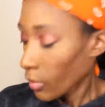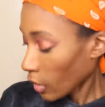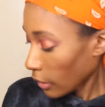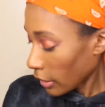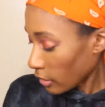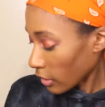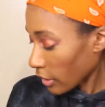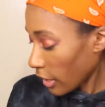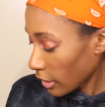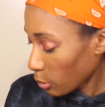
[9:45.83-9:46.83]
Okay, y'all, so the
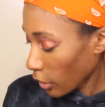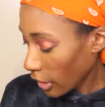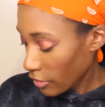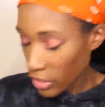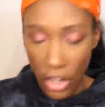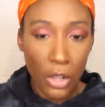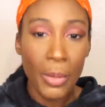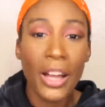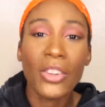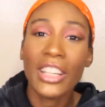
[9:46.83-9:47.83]
next brand I have to talk
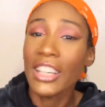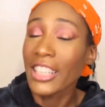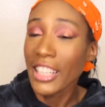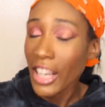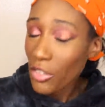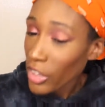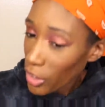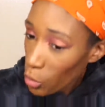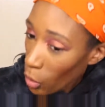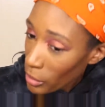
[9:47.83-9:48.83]
about, again, I feel like
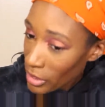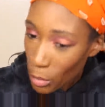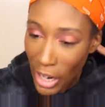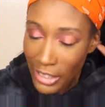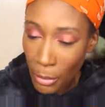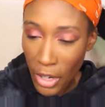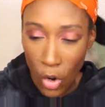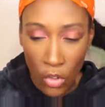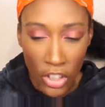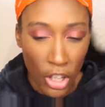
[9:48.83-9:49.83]
you won't be surprised. I made a
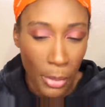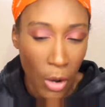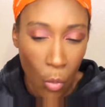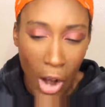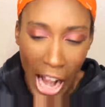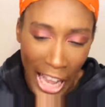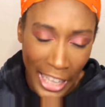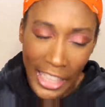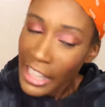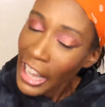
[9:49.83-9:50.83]
whole video about
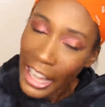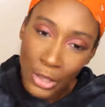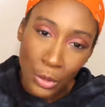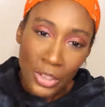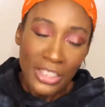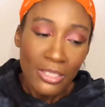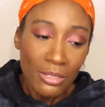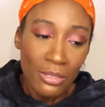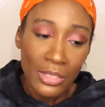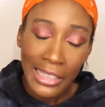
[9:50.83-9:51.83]
why I don't
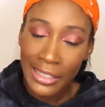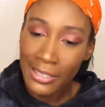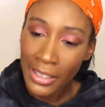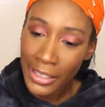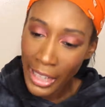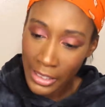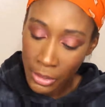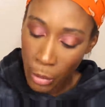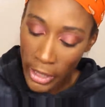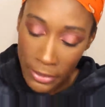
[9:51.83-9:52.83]
necessarily like
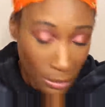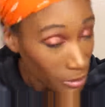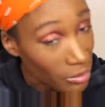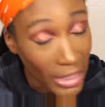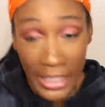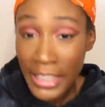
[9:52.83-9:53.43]
this brand, and